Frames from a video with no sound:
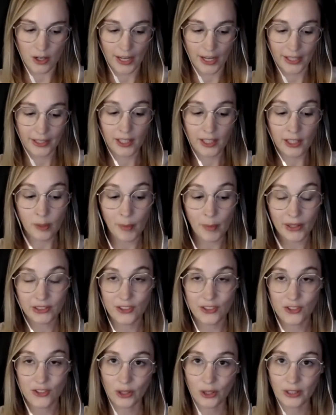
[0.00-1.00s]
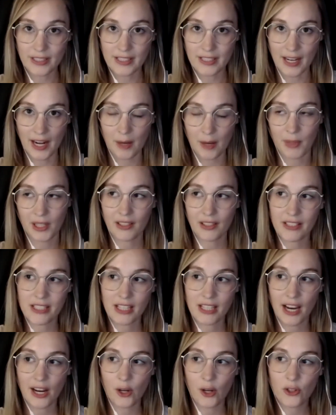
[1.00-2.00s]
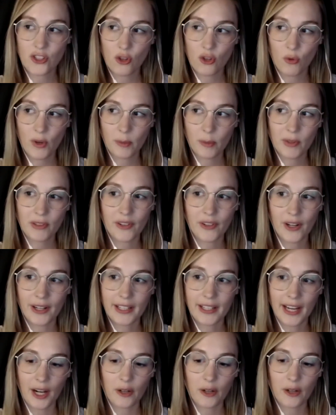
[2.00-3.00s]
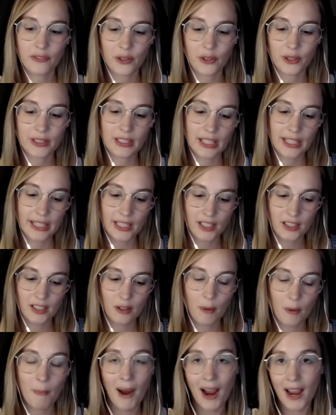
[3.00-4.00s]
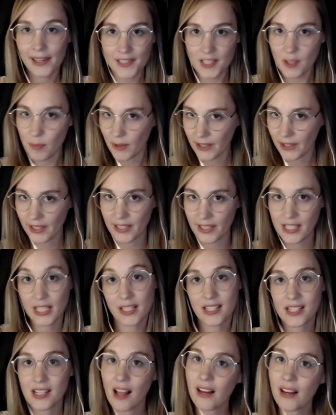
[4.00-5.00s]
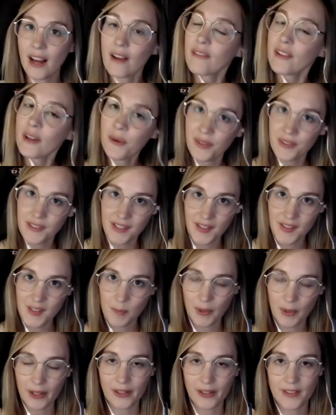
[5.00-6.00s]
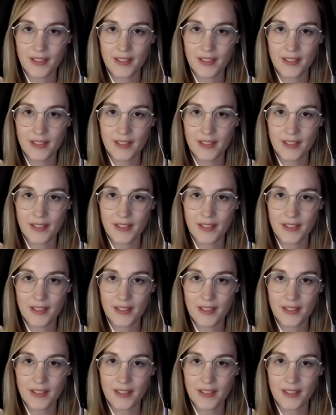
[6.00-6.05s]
I think about this all the time because I also want to be very careful, and like my experience is not everyone's experience.